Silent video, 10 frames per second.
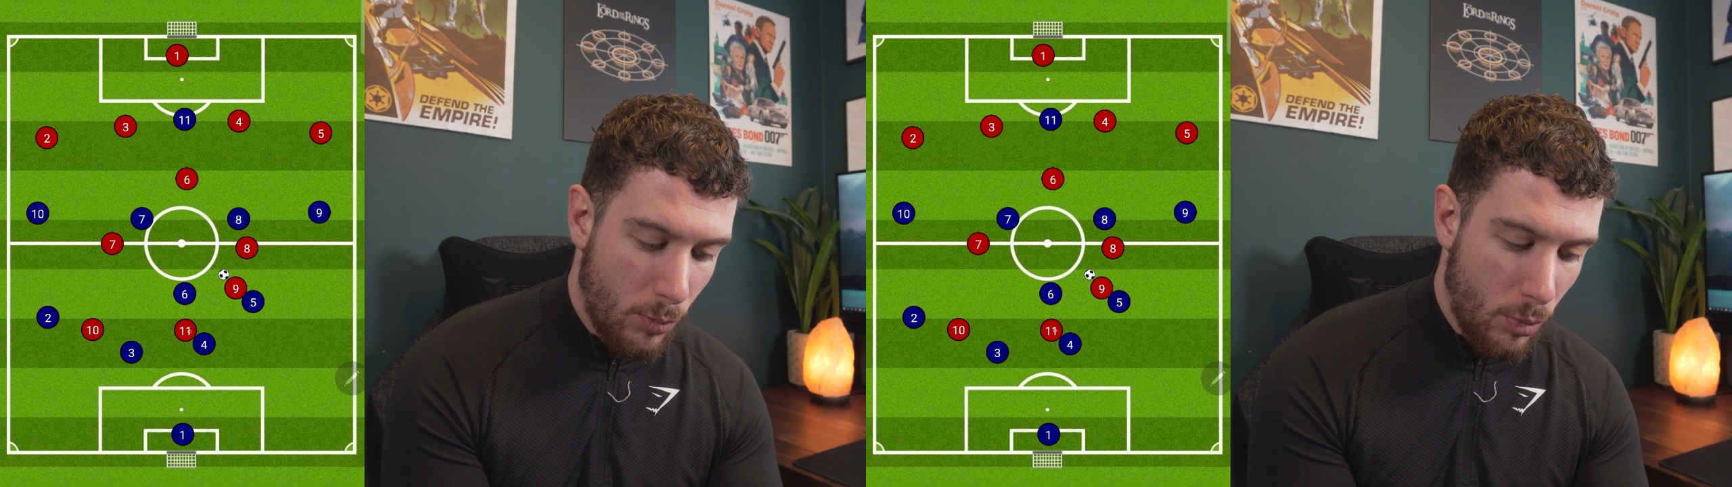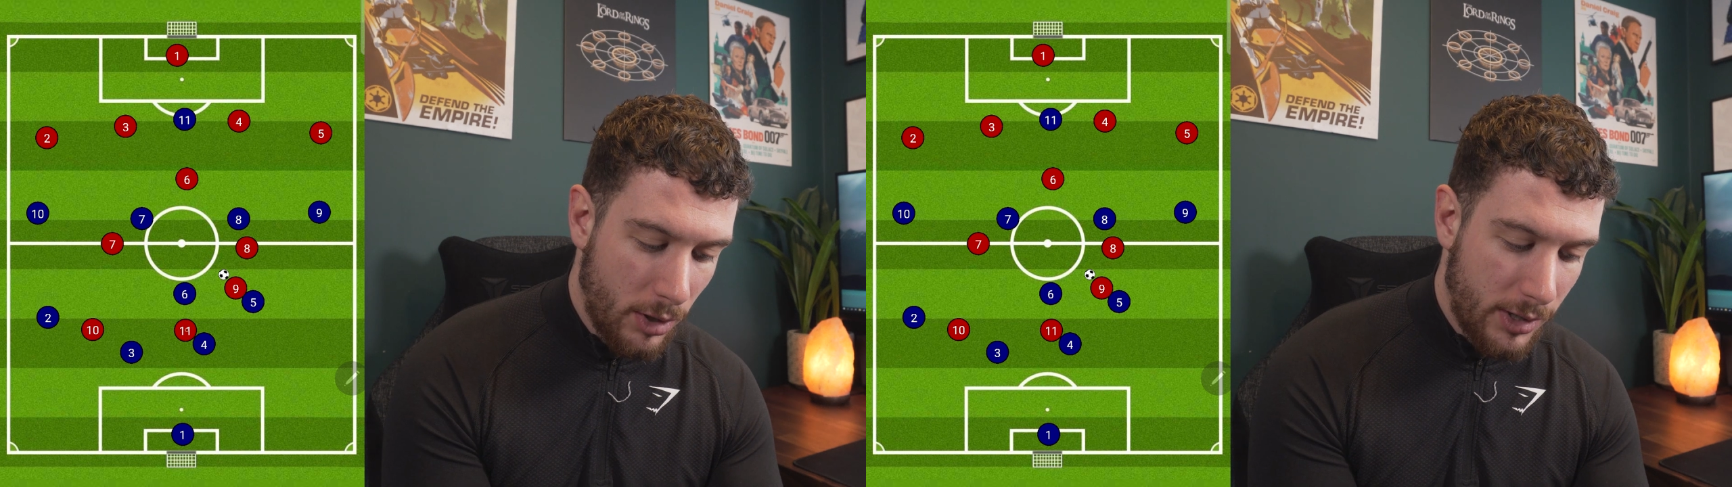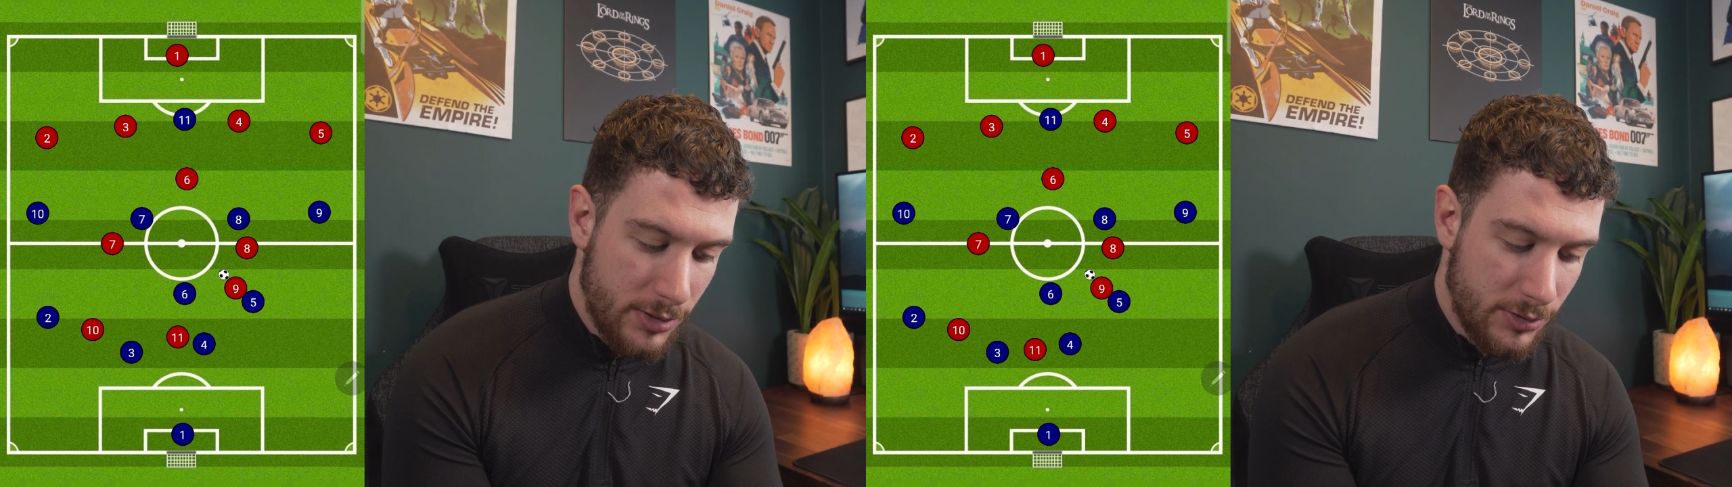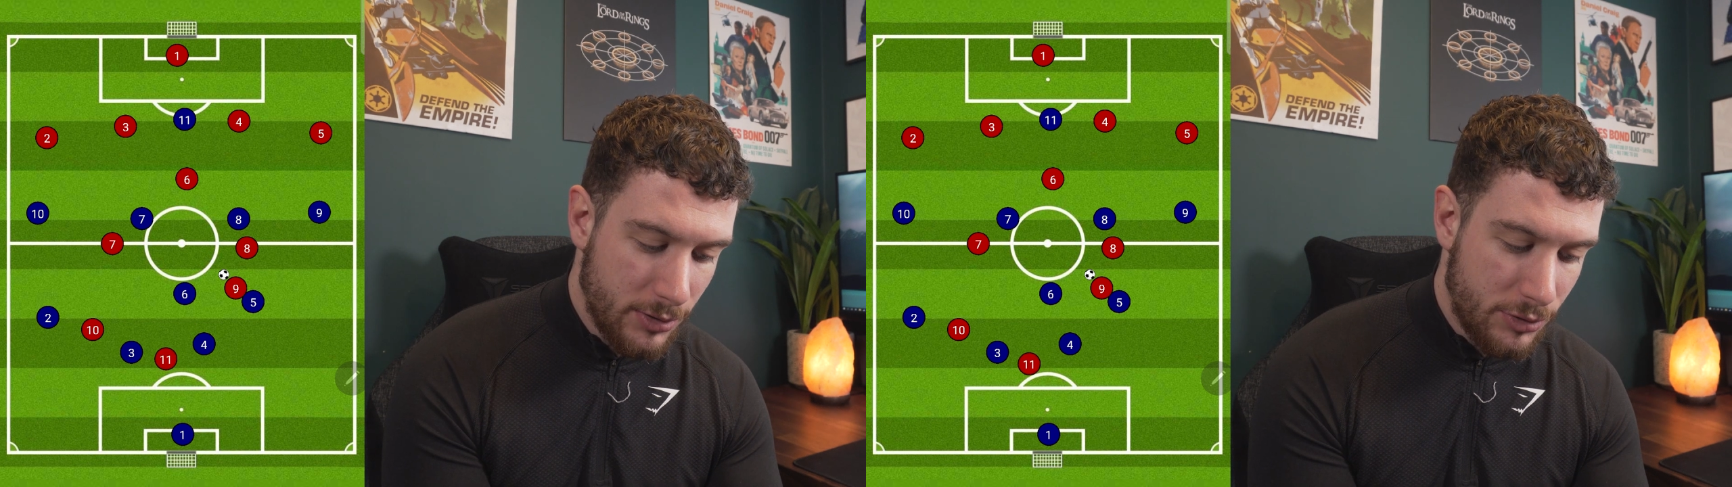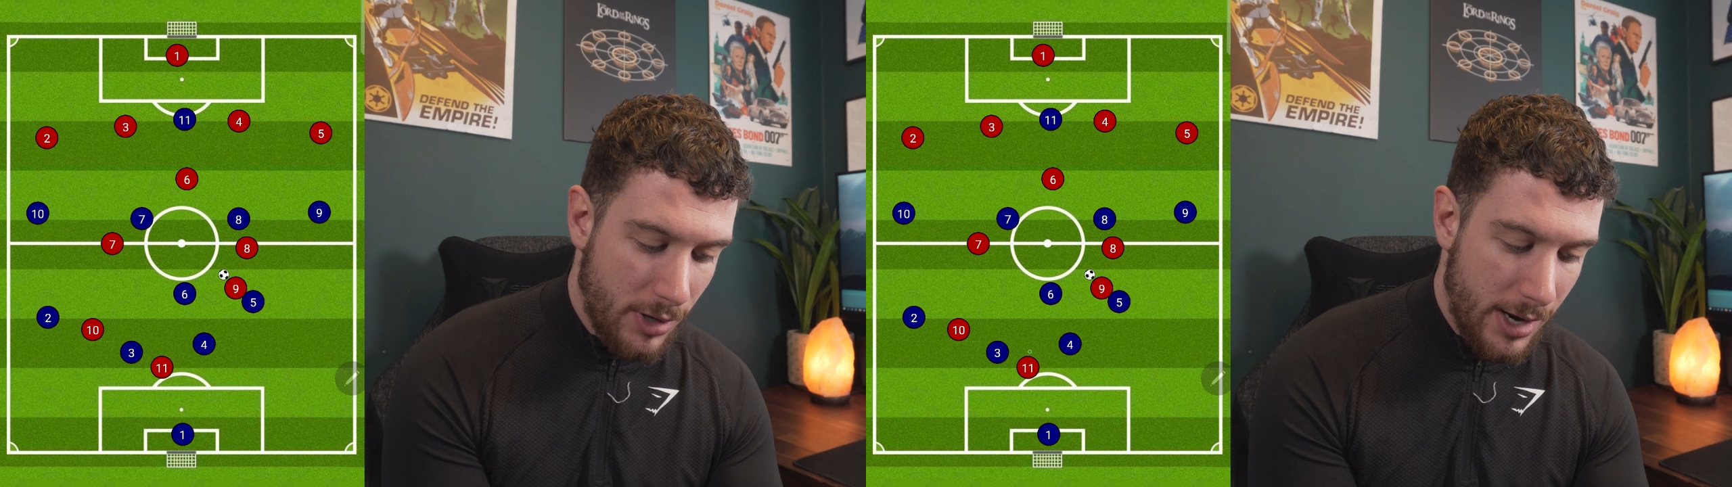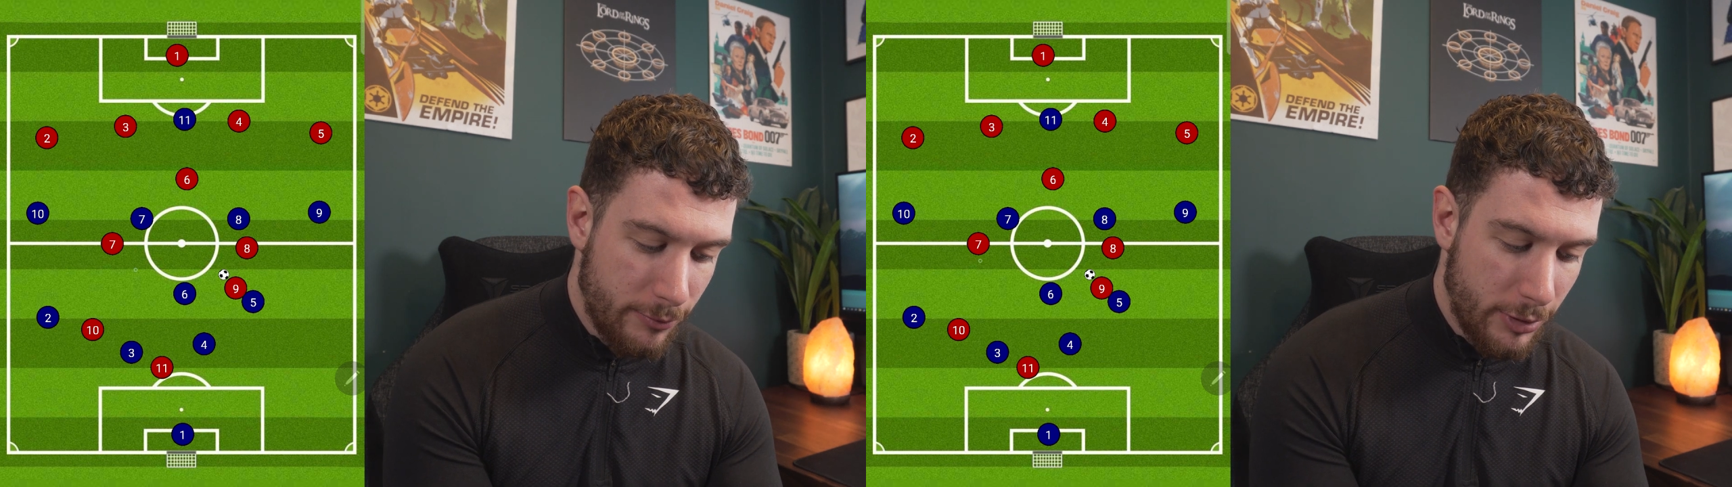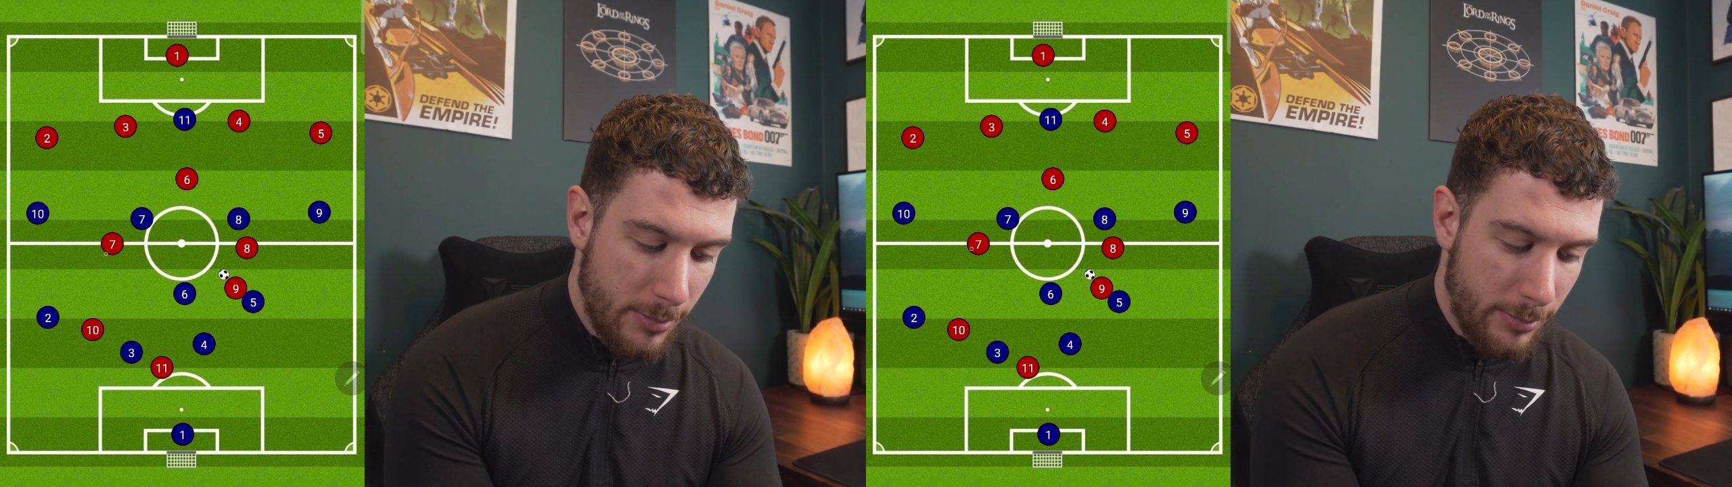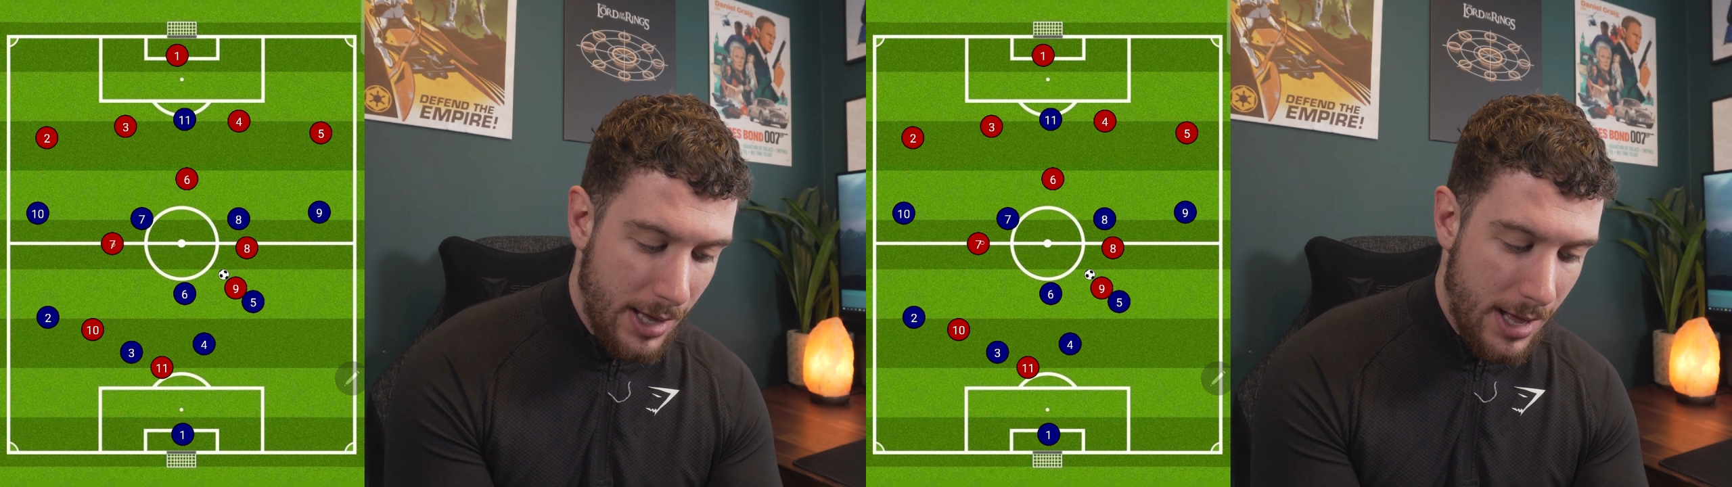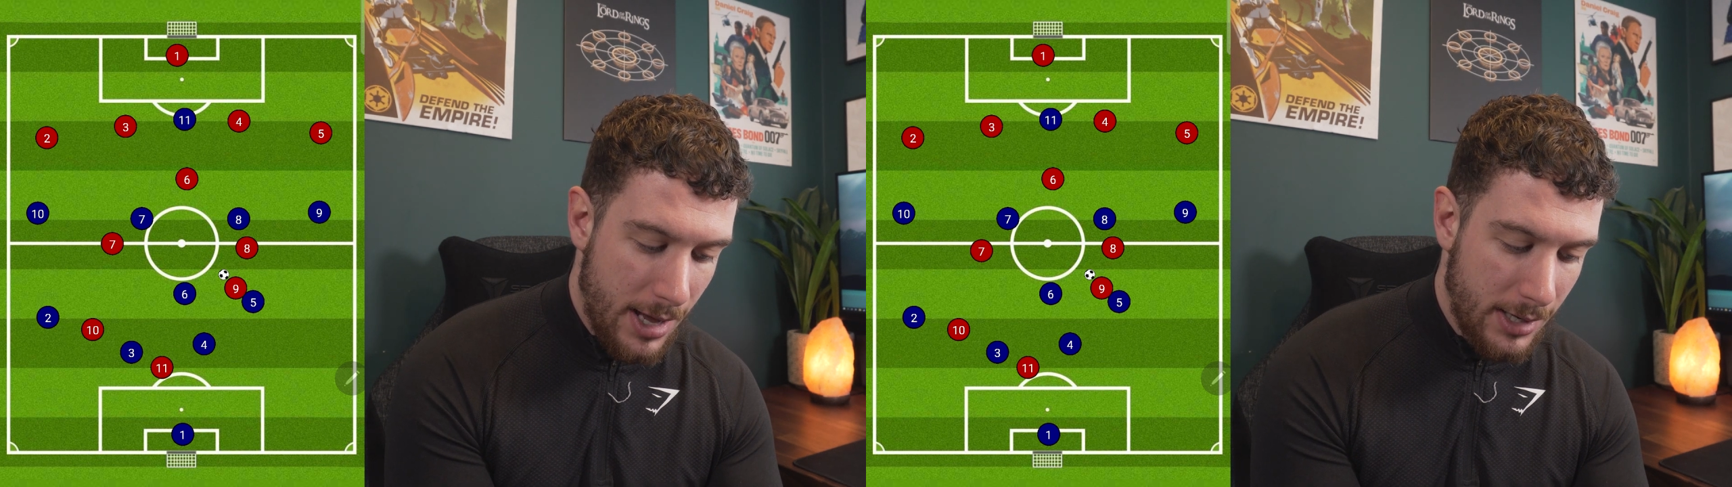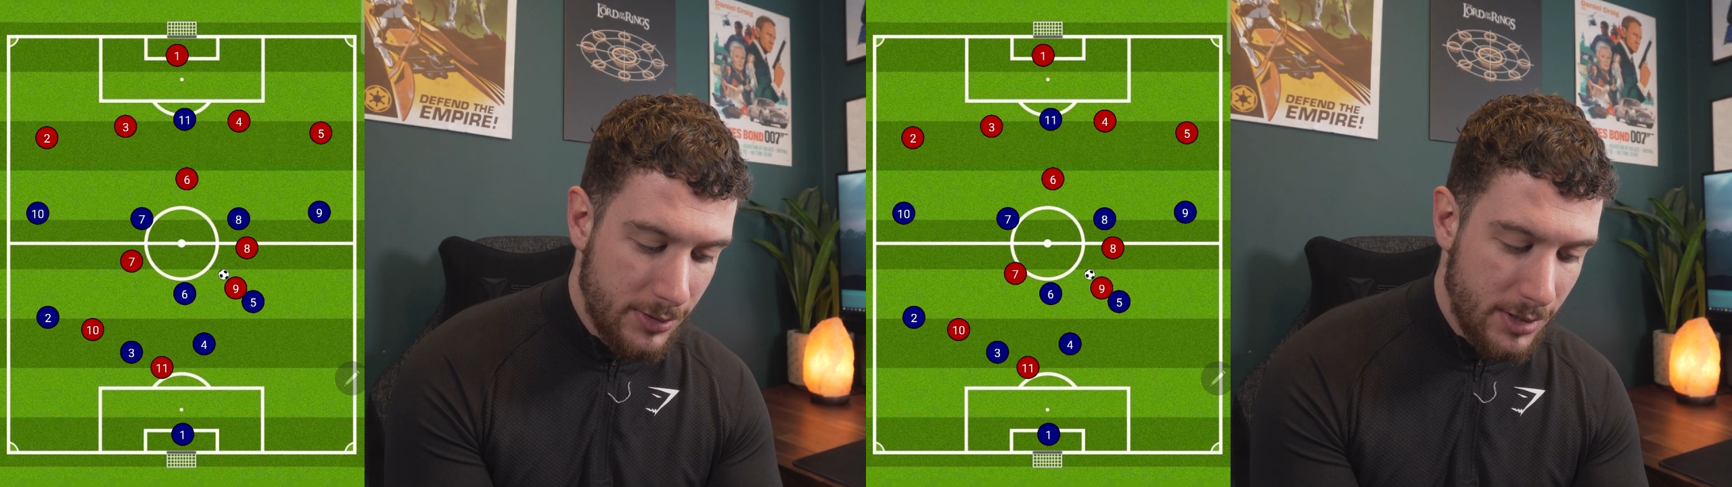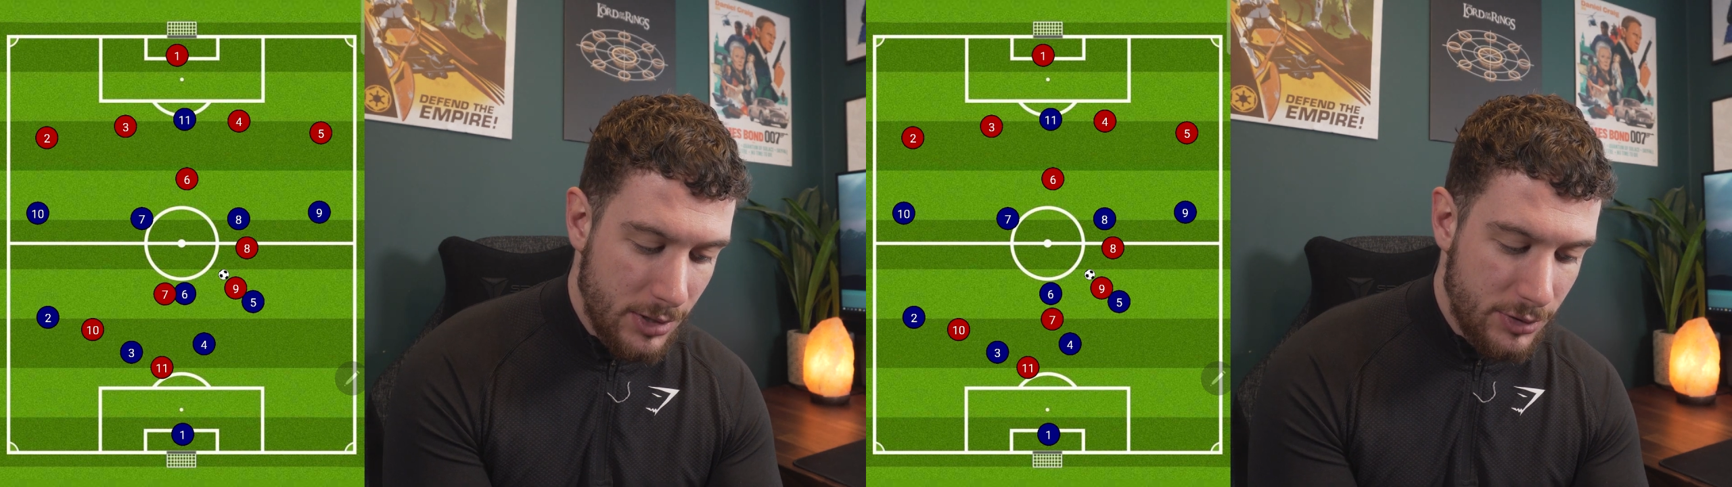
Watkins could try and run in behind,